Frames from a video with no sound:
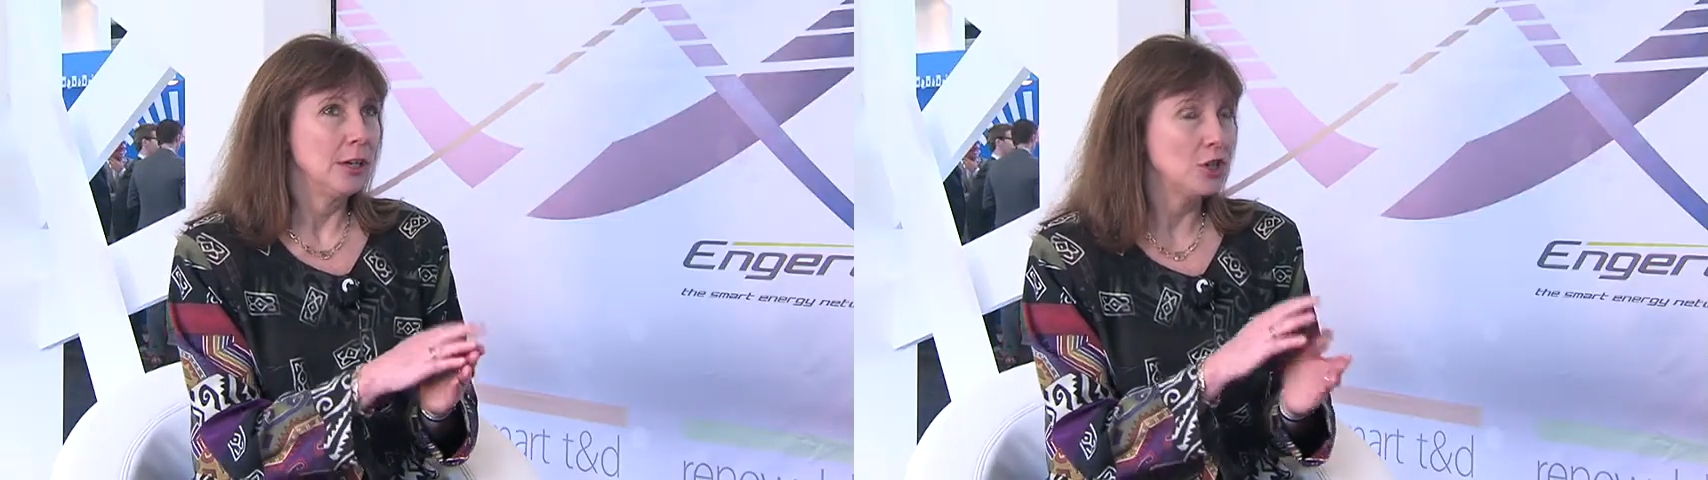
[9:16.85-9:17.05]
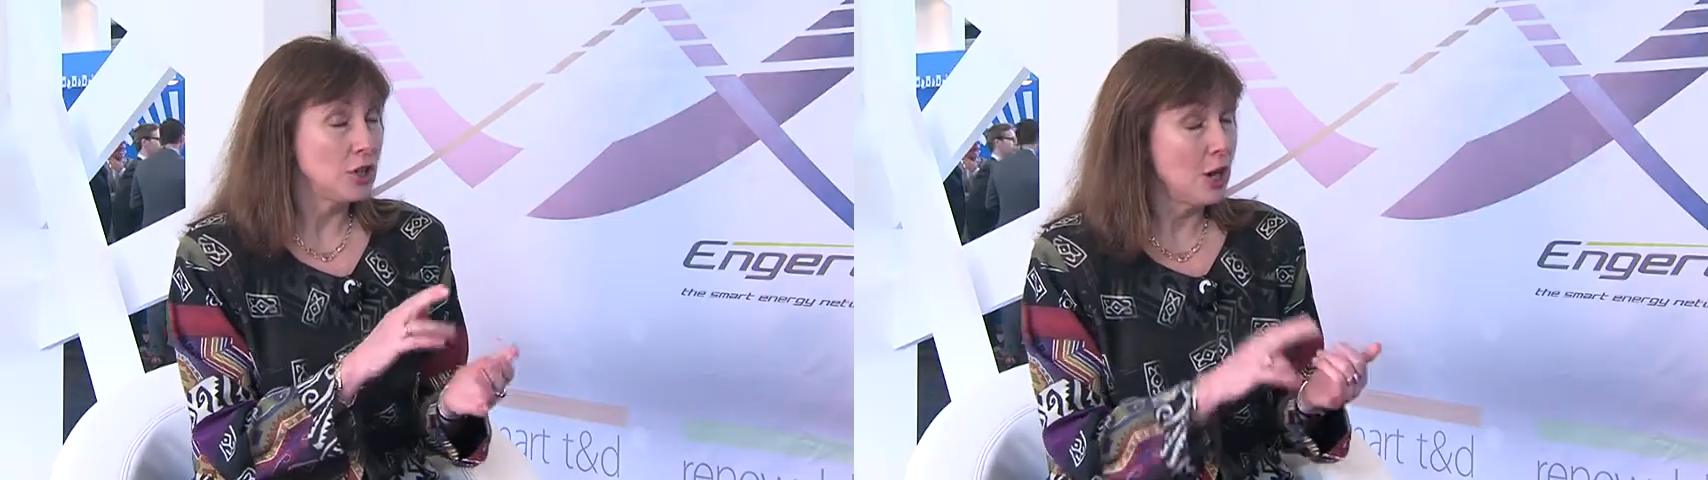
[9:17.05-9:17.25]

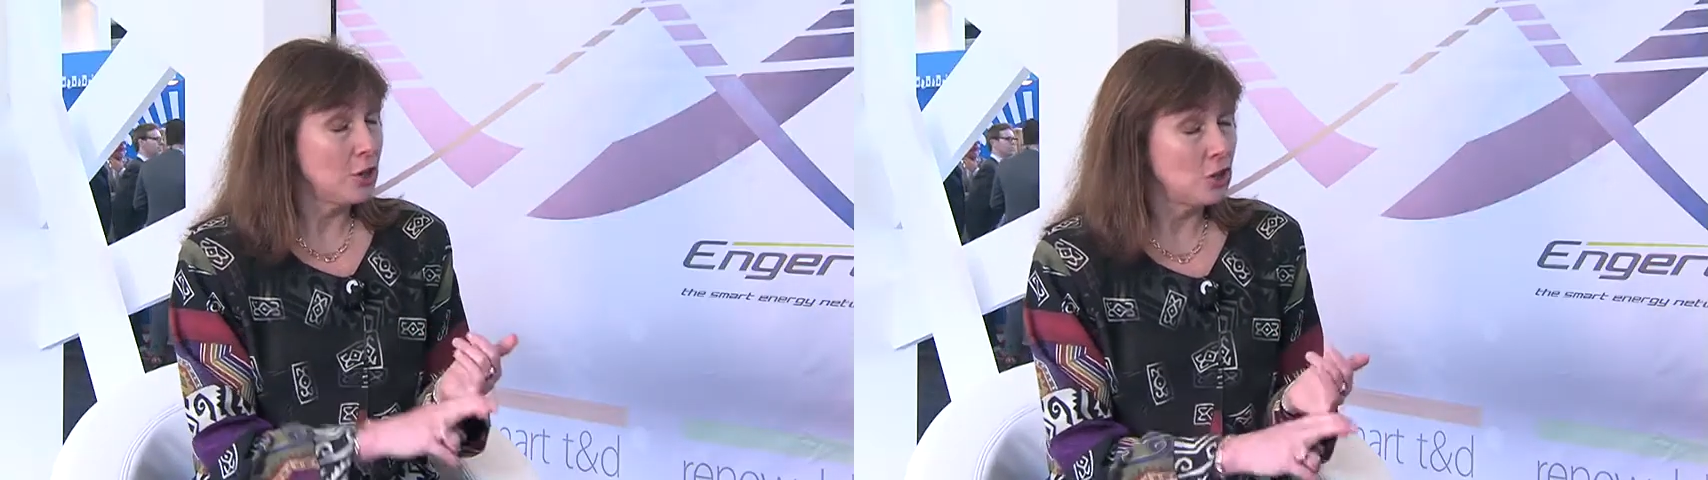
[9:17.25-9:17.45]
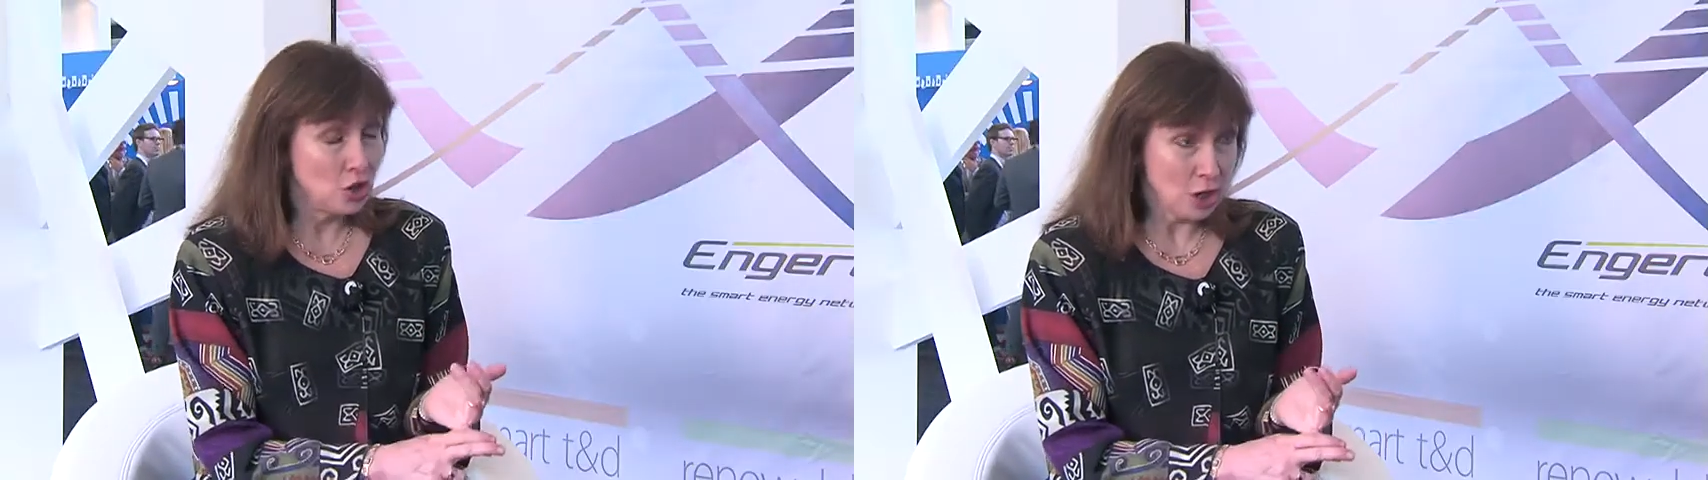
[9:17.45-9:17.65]
is
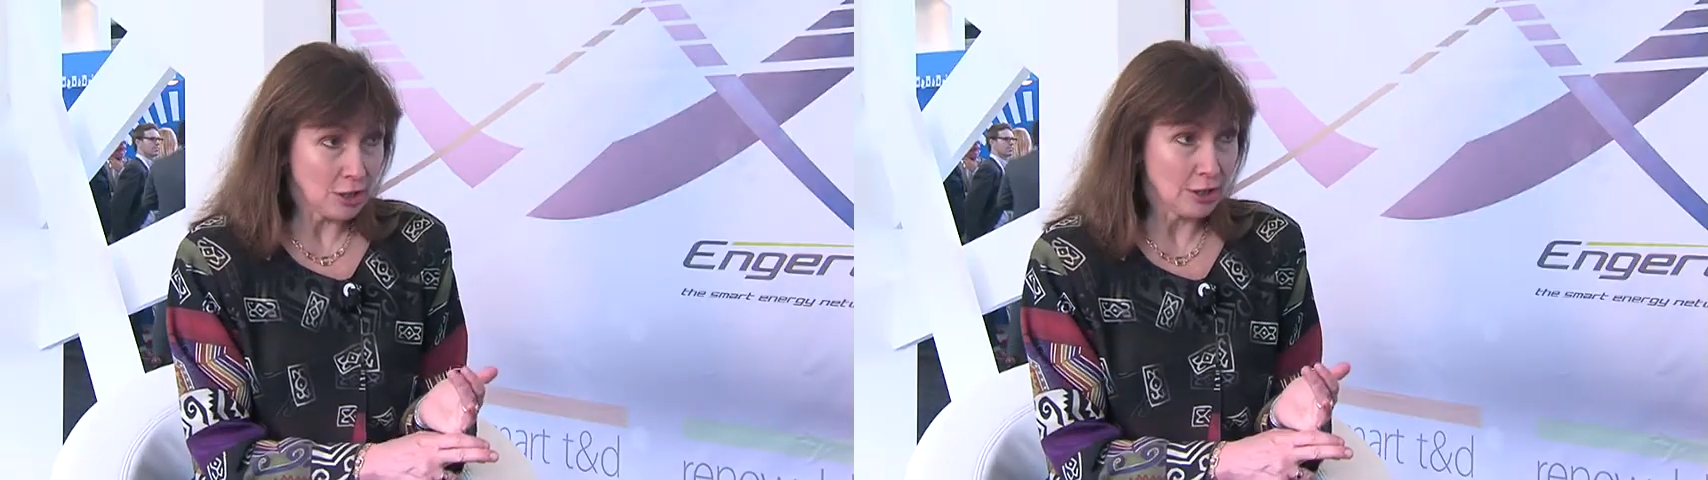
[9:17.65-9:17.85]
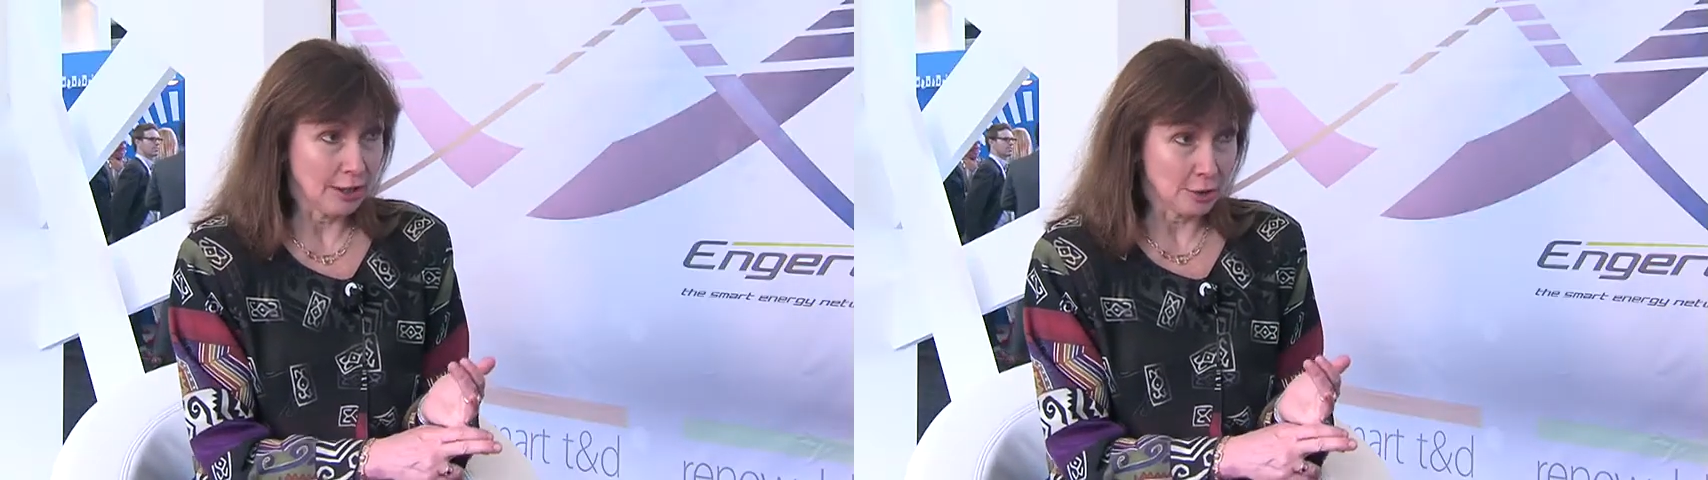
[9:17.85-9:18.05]
not
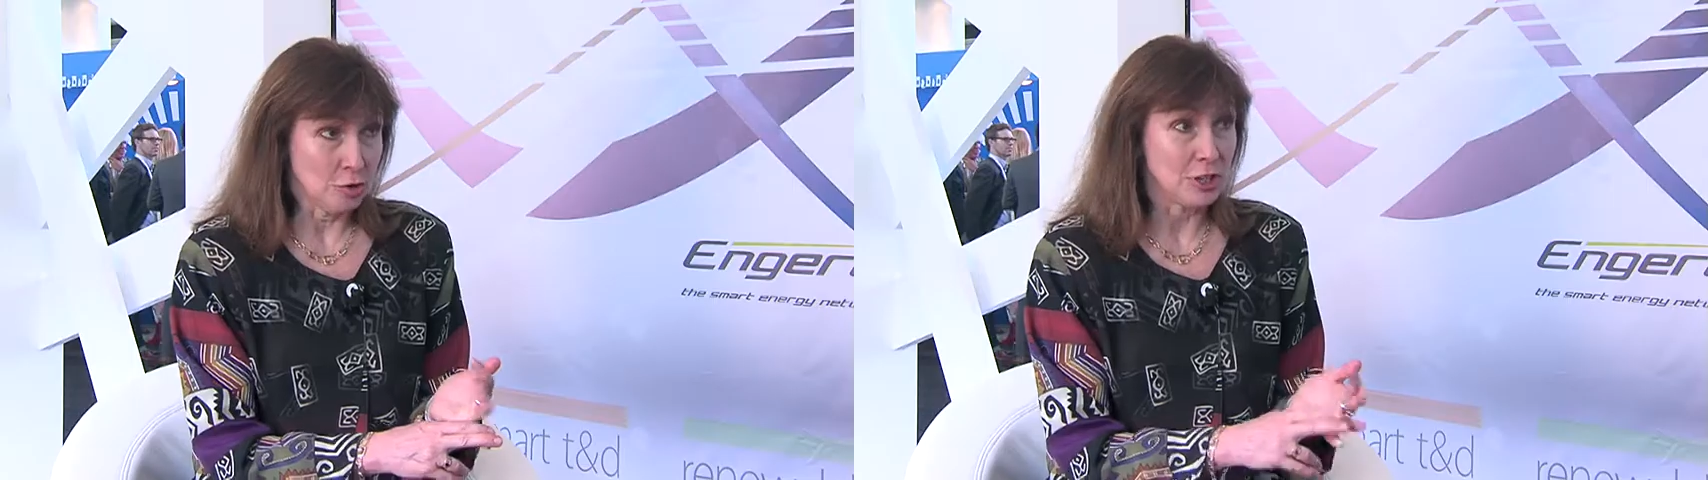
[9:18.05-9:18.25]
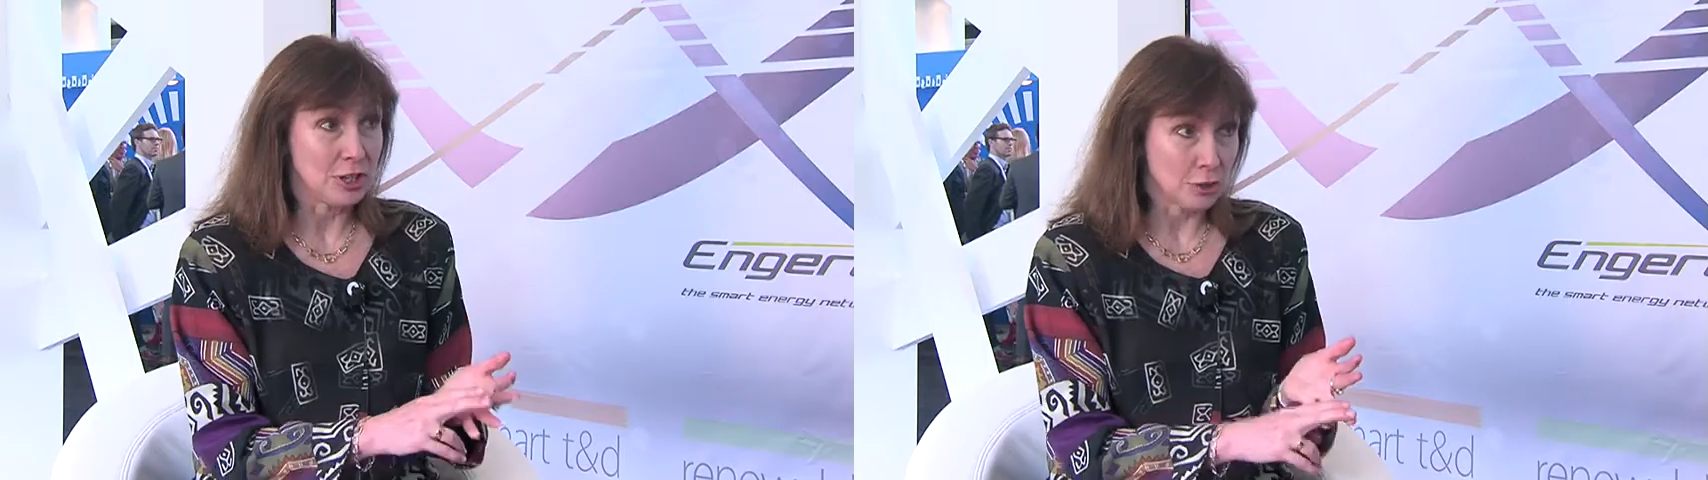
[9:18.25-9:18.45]
just
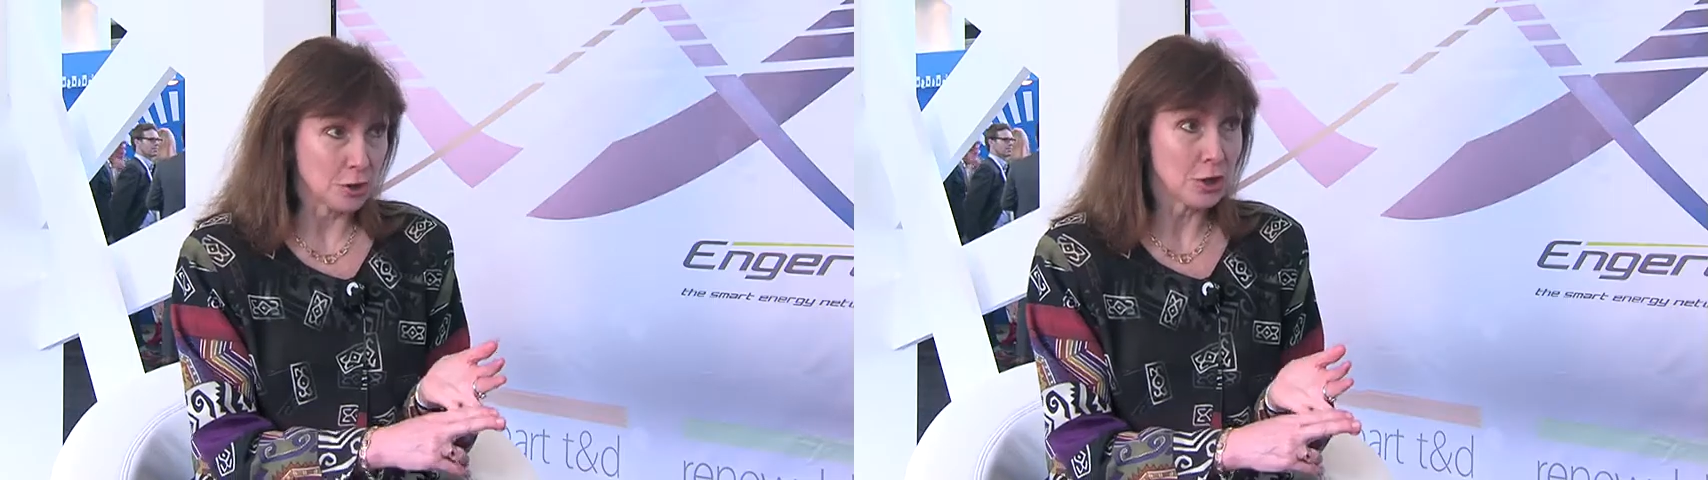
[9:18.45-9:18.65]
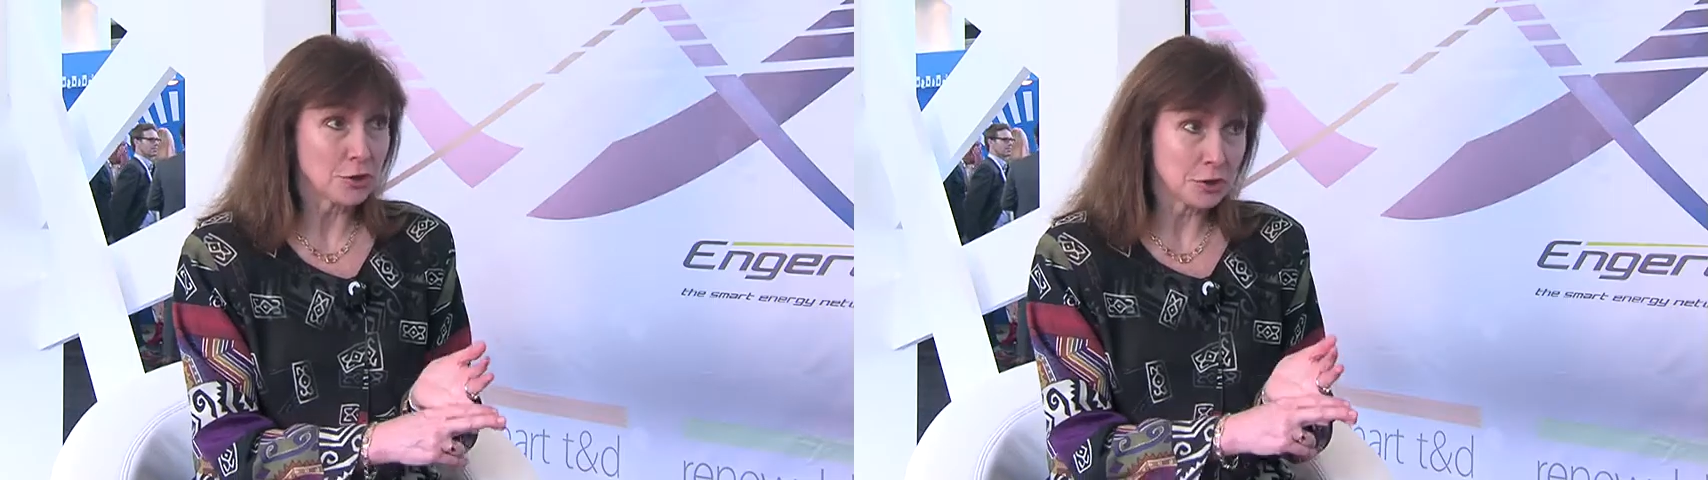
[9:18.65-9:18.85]
electricity.
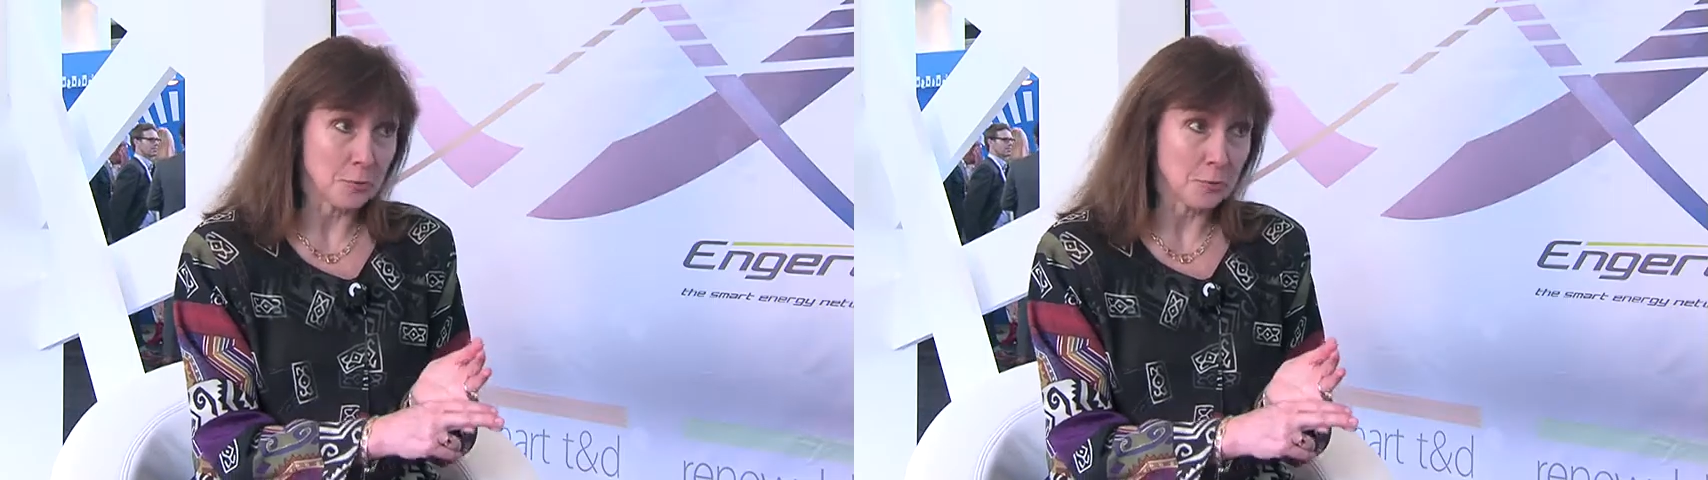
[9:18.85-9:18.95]
There's also some